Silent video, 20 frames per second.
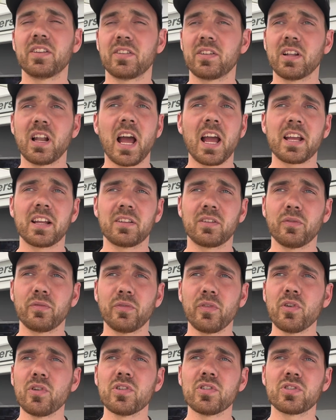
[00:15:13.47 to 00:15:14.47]
like the
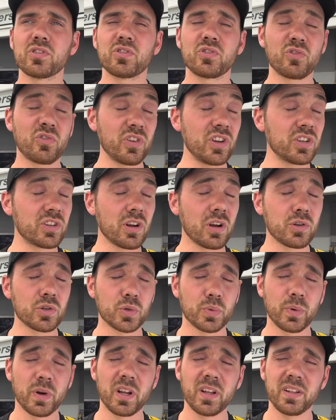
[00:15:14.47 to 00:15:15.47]
first 3
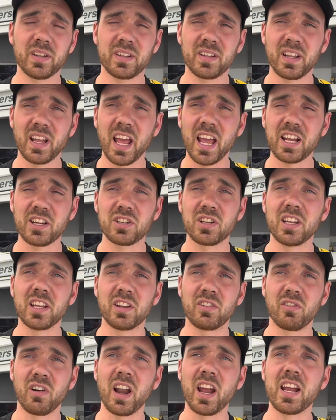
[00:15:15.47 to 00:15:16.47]
zones went actually
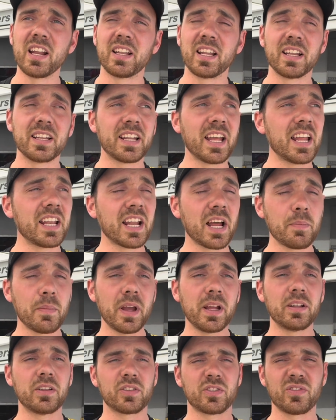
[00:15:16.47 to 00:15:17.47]
great, and then I
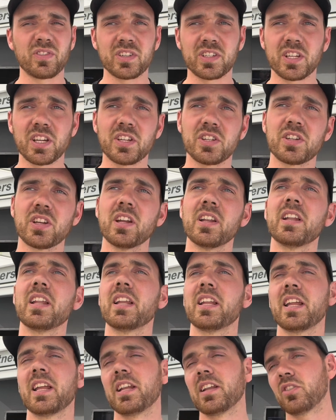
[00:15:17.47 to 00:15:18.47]
made the transition
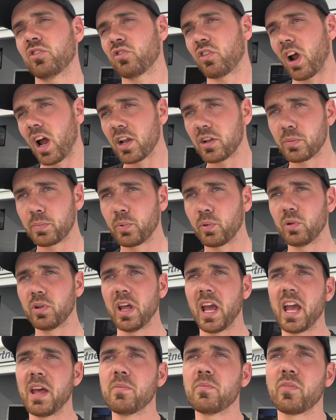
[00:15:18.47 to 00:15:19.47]
and then tried to pull the
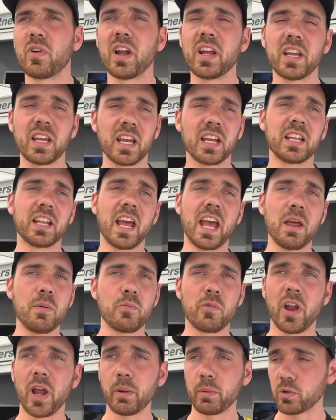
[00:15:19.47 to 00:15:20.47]
handbrake, and the
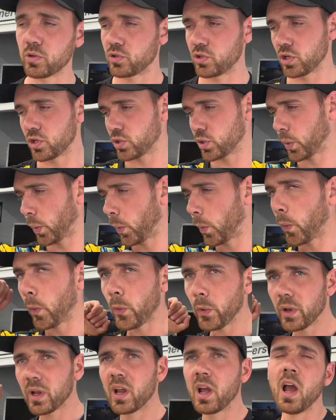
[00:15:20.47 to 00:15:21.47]
handbrake was just
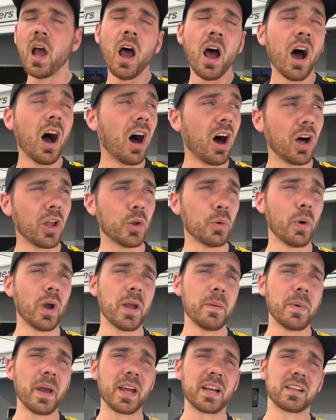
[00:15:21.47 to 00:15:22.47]
all the way
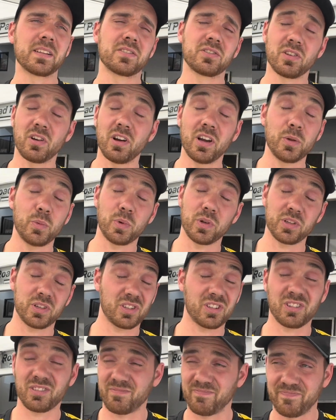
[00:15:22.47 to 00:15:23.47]
back, so it
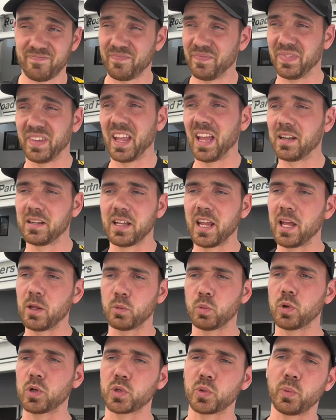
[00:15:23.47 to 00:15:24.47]

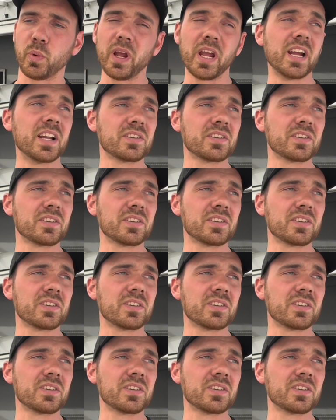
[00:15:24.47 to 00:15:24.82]
was weird.